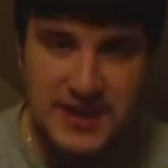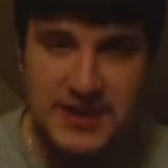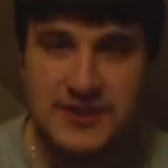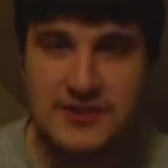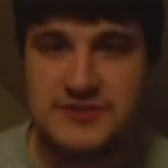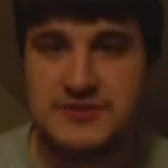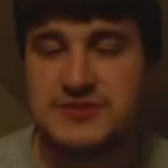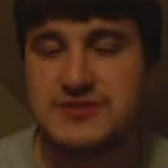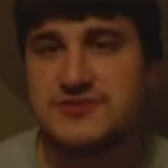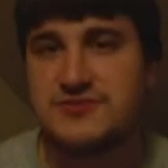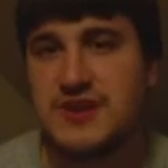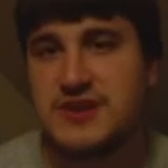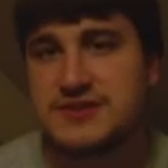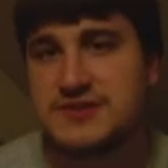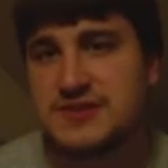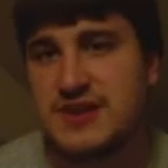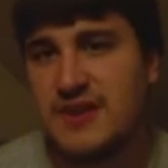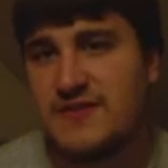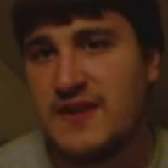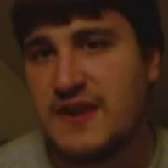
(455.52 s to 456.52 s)
You know, just great
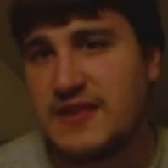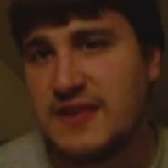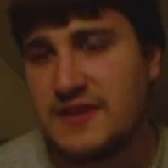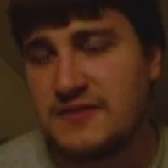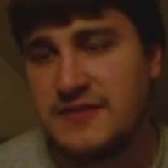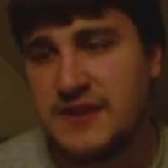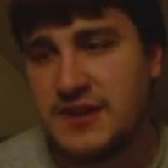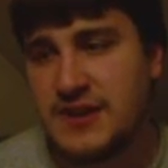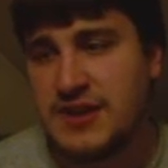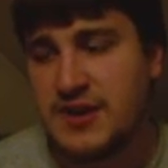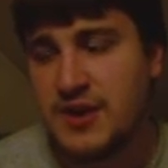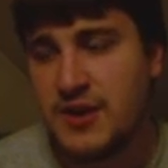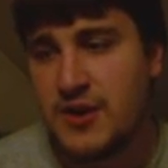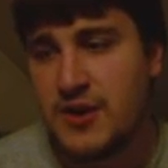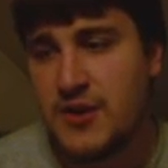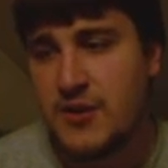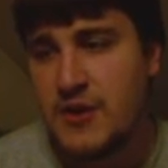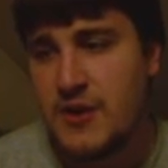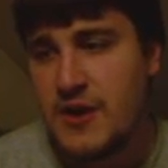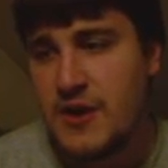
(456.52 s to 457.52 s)
stuff. I love the
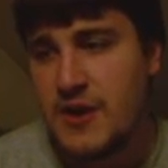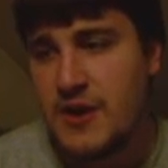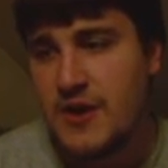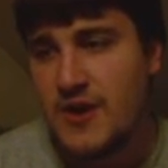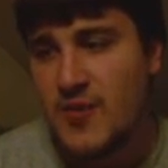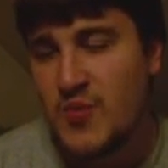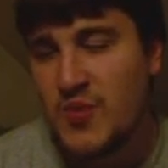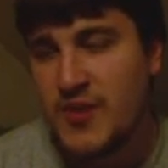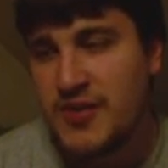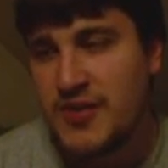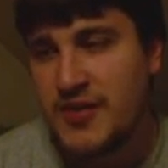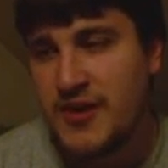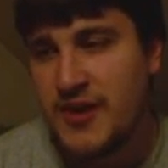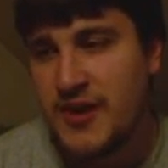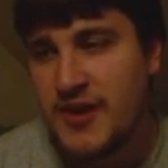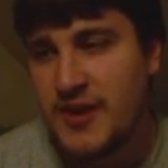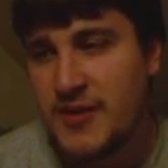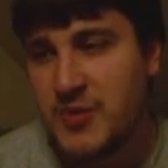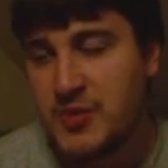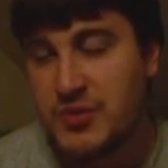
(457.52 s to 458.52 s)
kill with
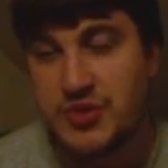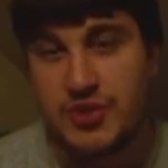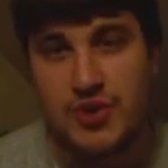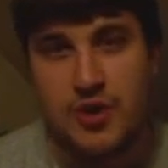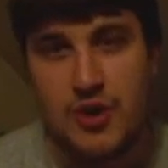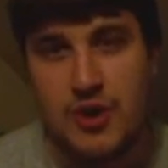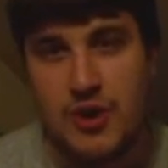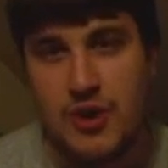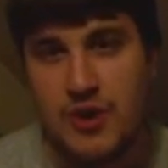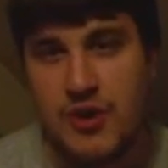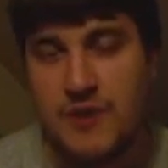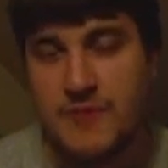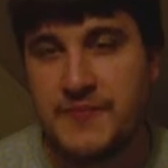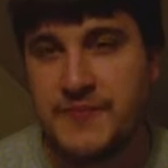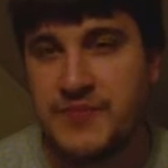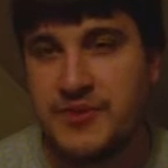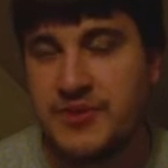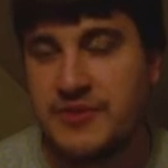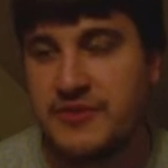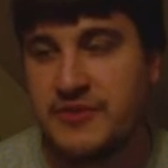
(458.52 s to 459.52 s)
the car.
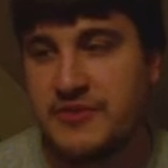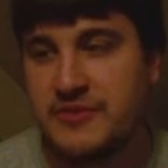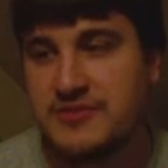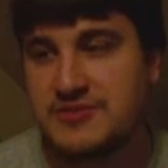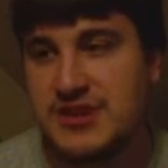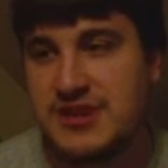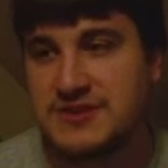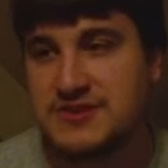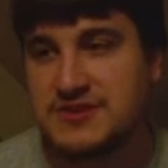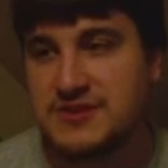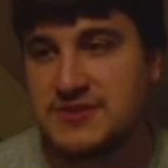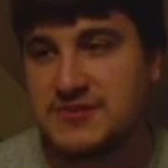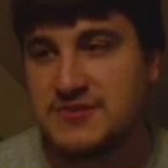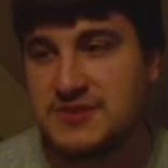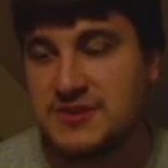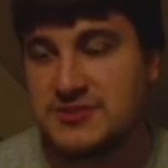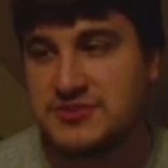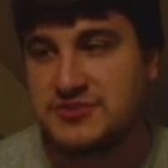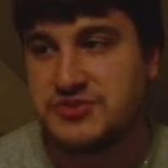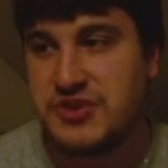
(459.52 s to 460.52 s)
You know, Jason,
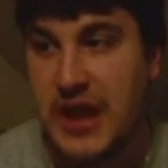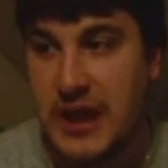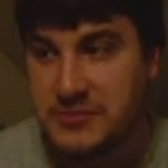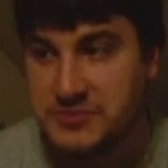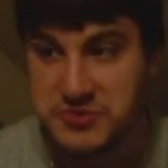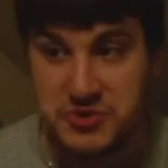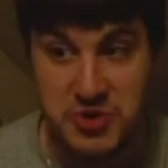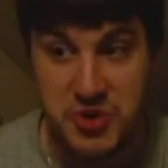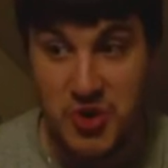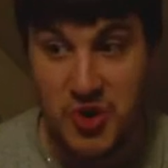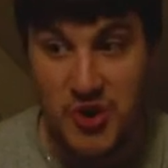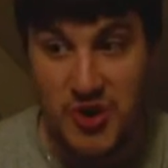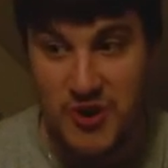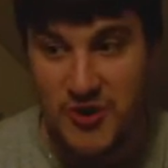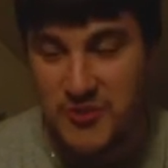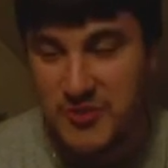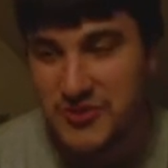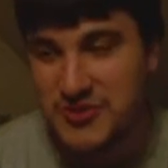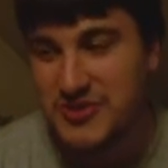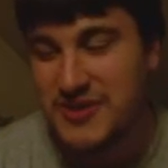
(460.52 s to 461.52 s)
you know, stabs the
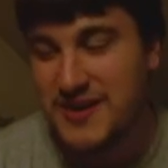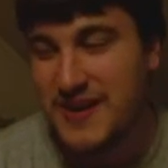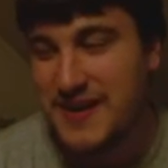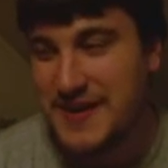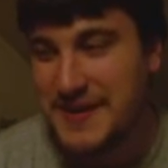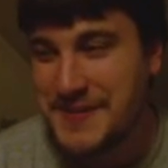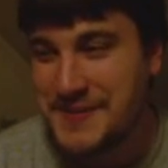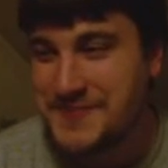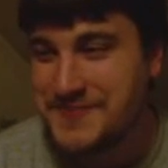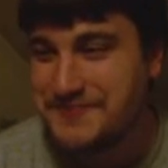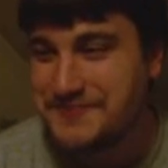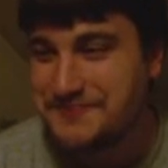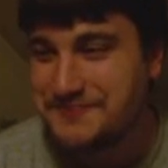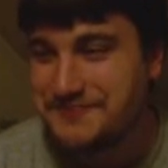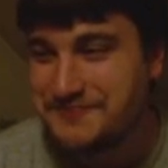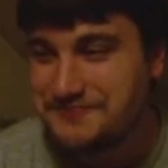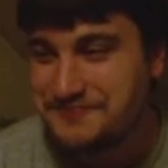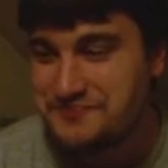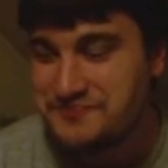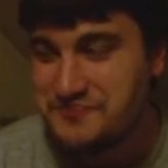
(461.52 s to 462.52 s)
car with the
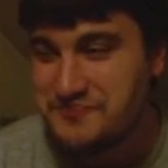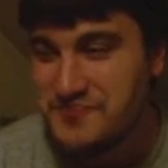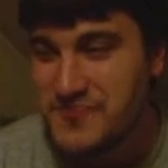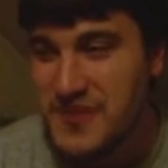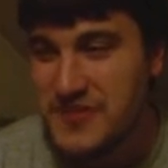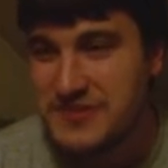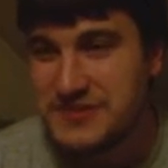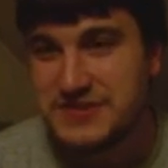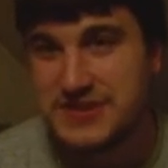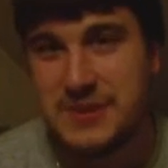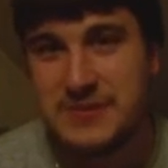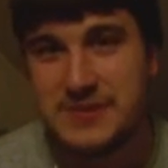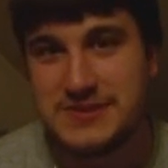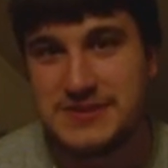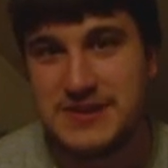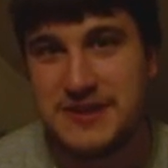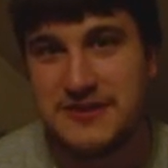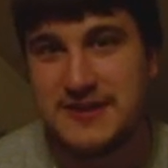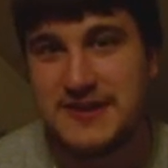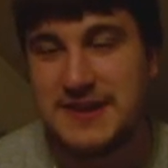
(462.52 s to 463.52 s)

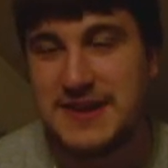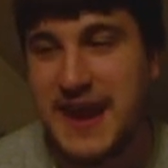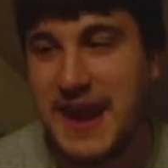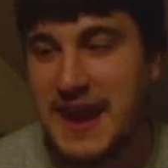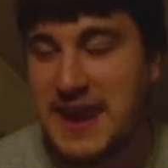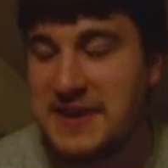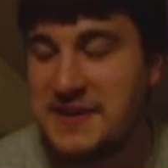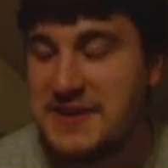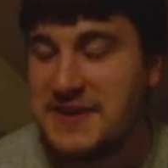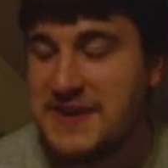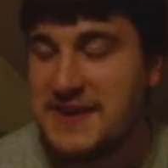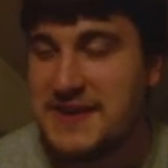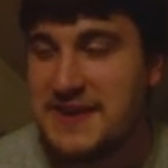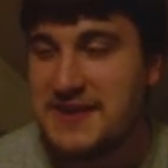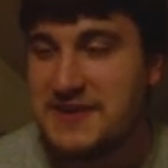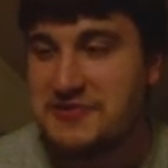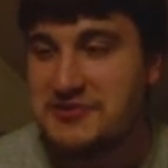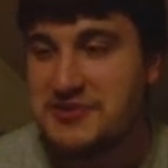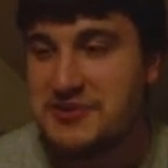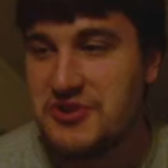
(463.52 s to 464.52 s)
cemetery gate,
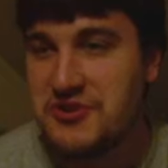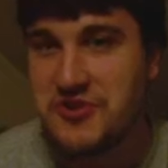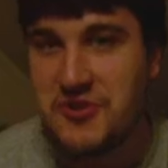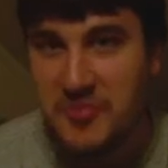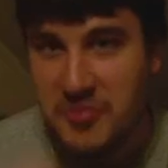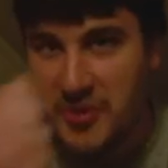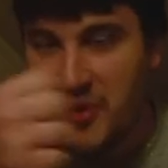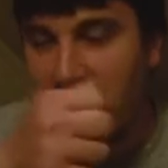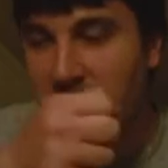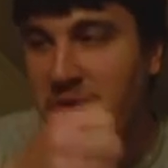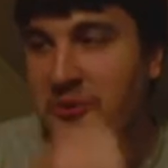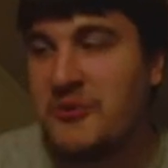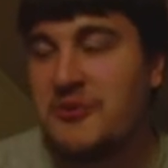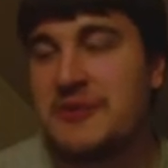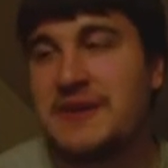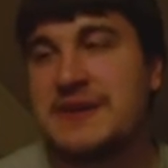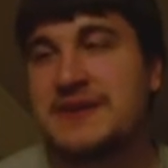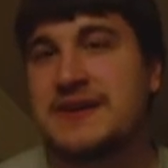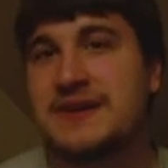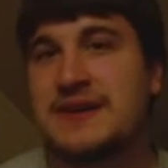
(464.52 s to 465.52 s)
you know, the pole,
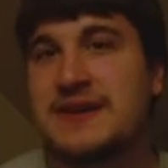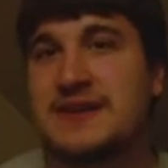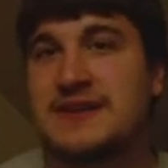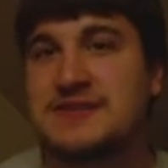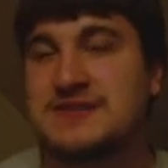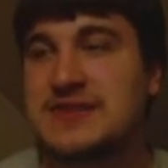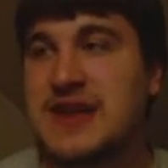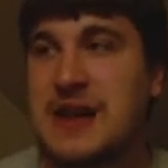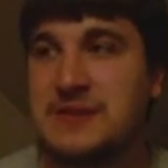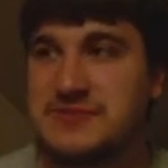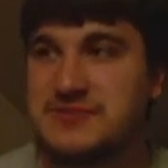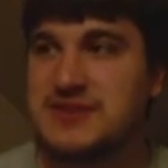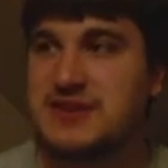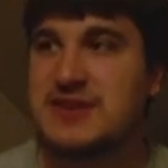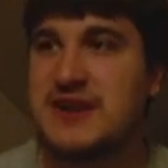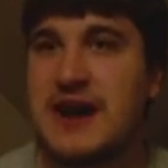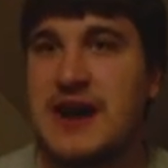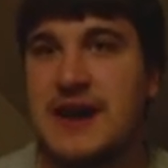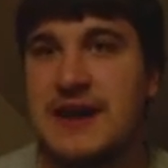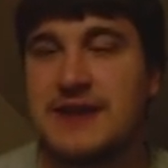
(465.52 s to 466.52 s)
and stabs the
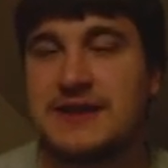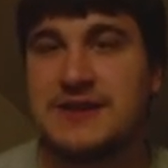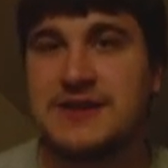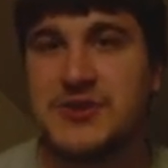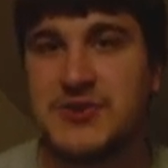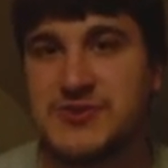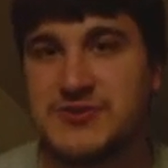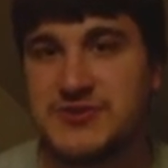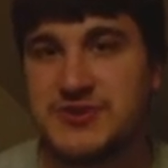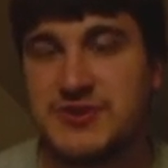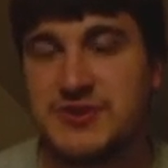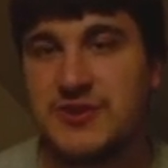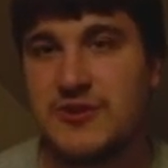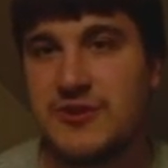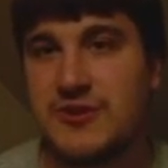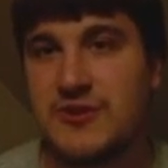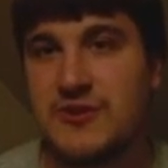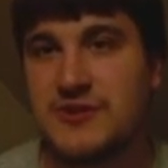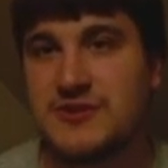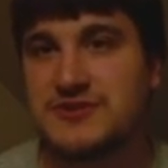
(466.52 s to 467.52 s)
guy and kills the
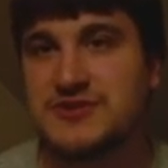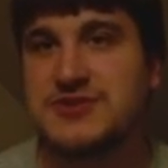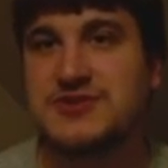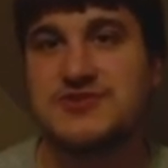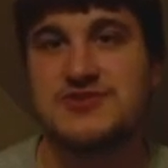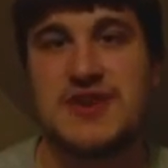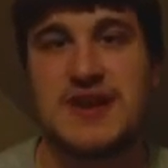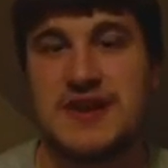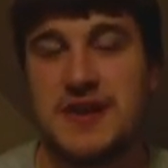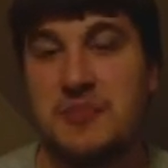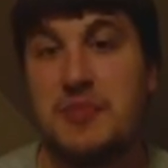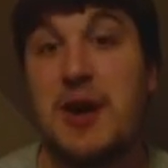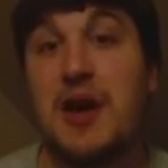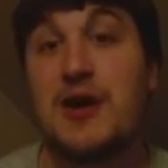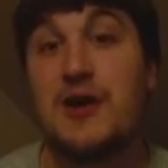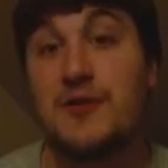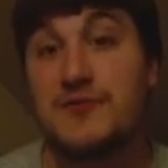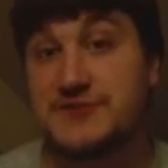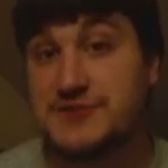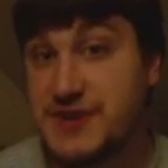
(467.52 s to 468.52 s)
girl, and she's trying to pay
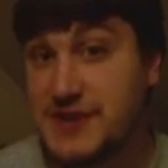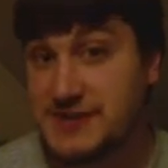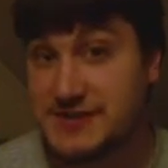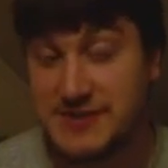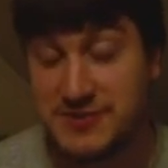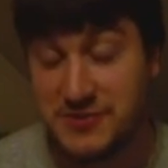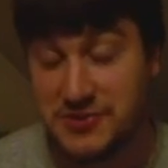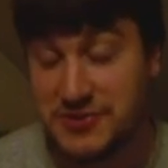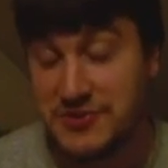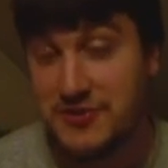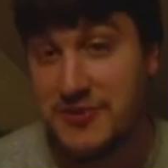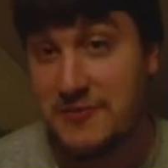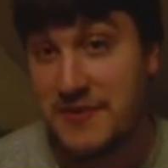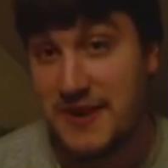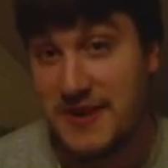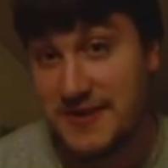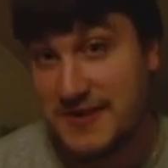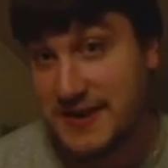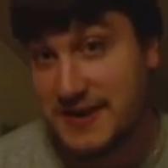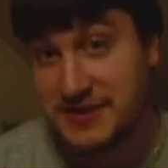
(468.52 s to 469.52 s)
off Jason with her
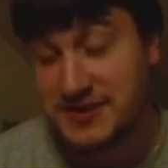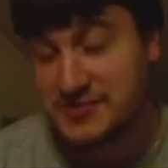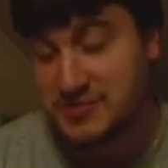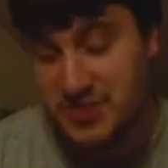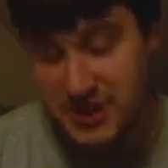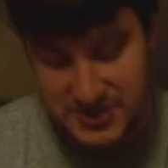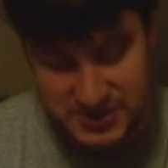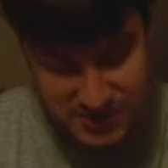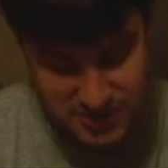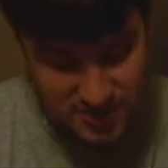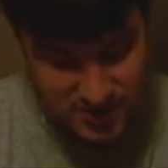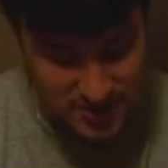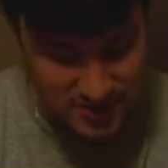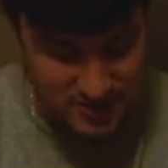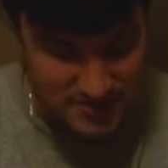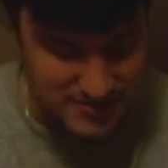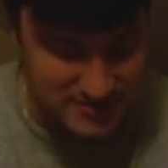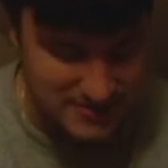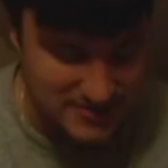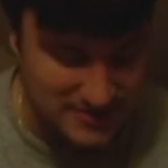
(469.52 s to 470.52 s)
American Express
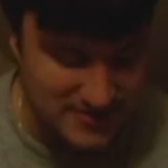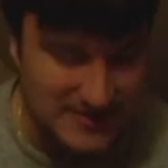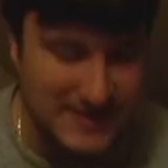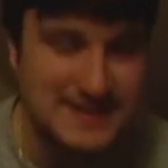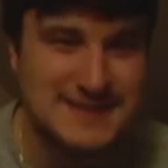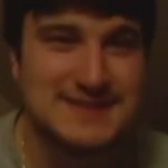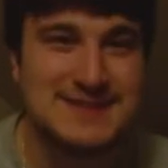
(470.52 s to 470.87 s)
card. You know,